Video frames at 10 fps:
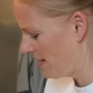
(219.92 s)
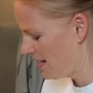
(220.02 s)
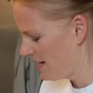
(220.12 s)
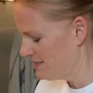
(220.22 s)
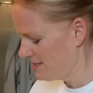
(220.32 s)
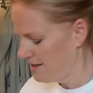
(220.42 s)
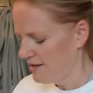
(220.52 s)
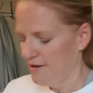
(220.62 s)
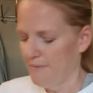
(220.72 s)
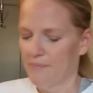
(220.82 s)
it has
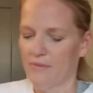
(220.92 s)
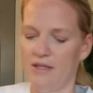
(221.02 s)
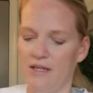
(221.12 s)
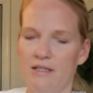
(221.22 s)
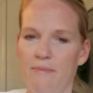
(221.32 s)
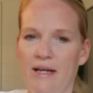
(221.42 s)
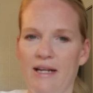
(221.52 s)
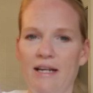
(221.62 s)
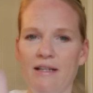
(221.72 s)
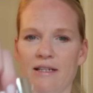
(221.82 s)
this
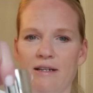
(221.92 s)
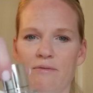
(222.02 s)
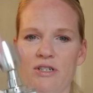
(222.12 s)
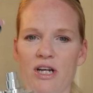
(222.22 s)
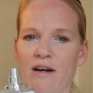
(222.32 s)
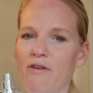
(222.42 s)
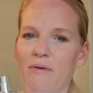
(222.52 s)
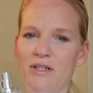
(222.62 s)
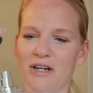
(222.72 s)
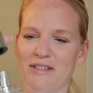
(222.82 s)
magnetic lid, which
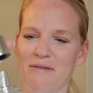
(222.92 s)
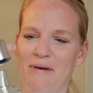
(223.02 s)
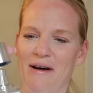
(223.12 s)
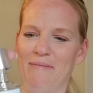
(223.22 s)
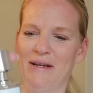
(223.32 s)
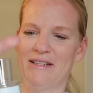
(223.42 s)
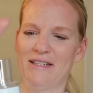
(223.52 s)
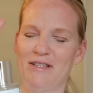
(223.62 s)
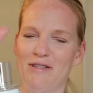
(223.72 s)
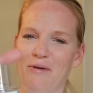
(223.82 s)
everyone talks about because
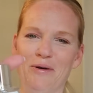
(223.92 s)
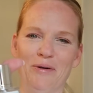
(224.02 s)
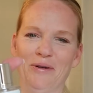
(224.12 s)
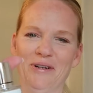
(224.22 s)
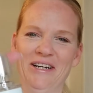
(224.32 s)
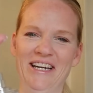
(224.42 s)
it's so cool.